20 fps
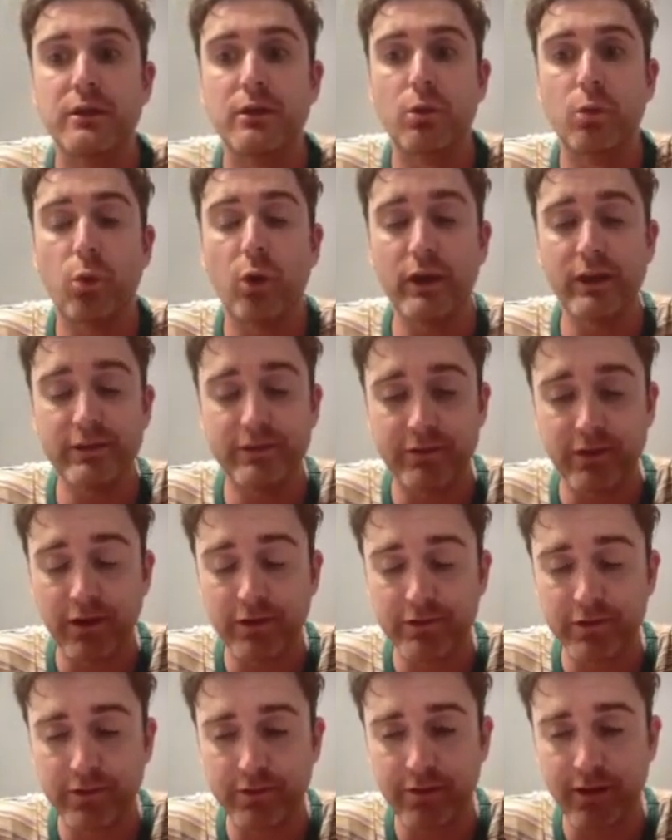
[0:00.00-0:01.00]
What this
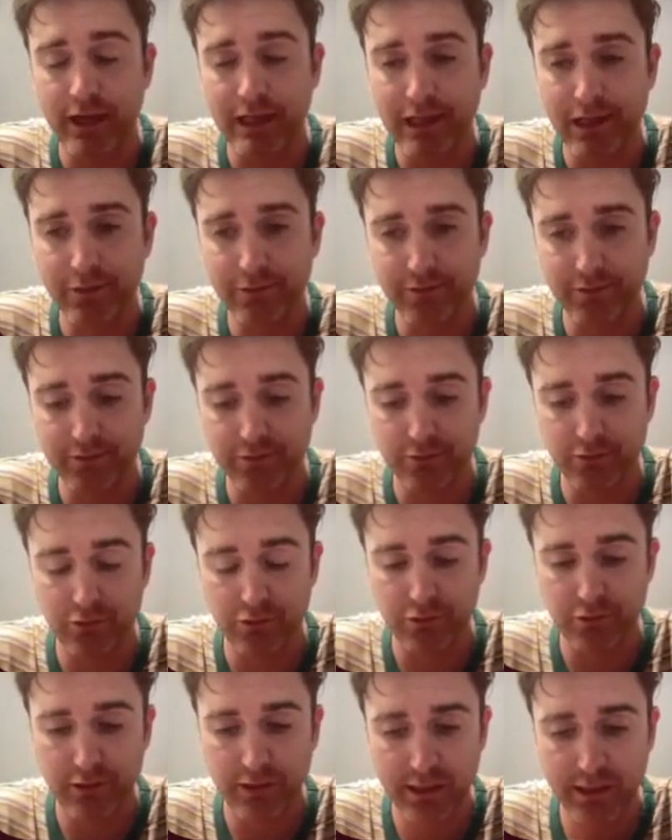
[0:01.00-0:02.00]
does is it allows us
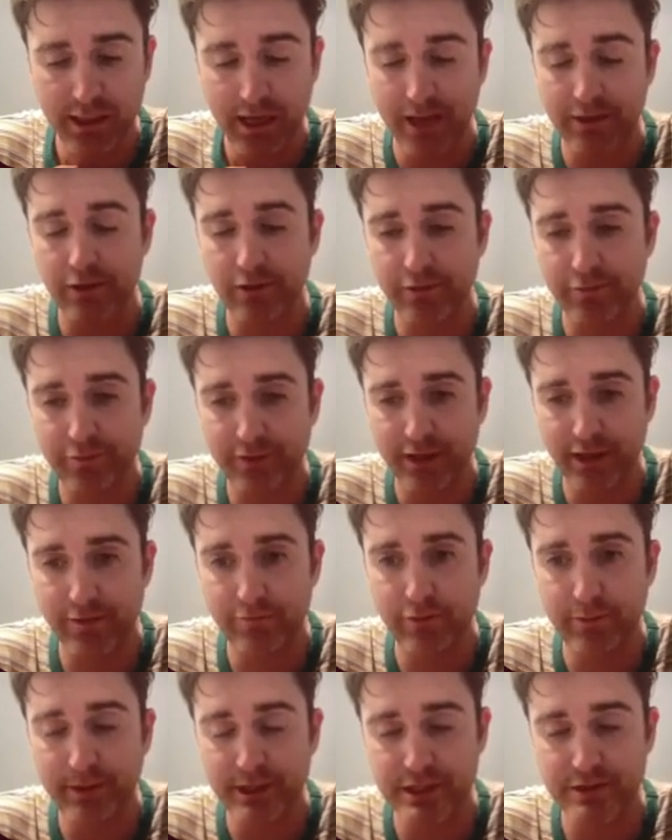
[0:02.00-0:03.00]
to get
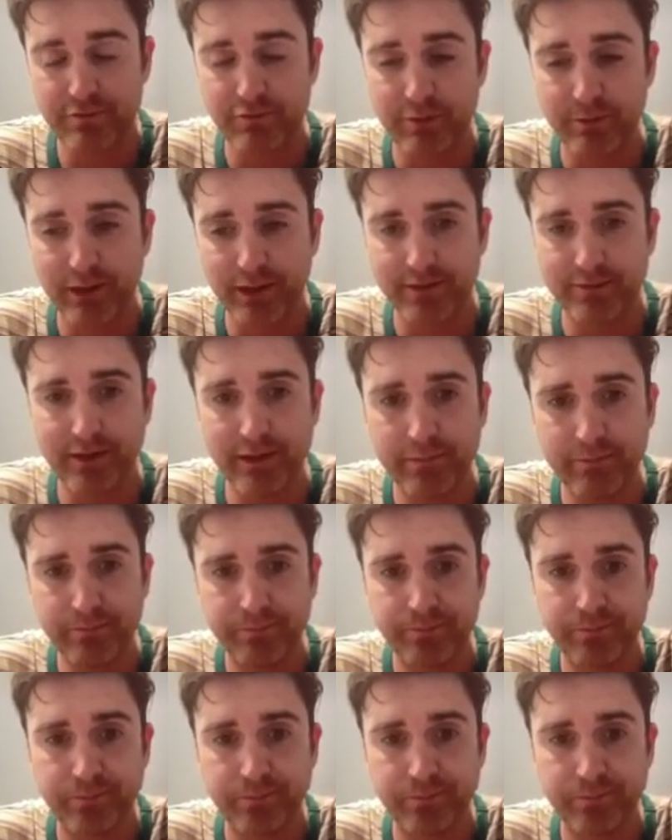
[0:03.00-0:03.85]
information from LinkedIn.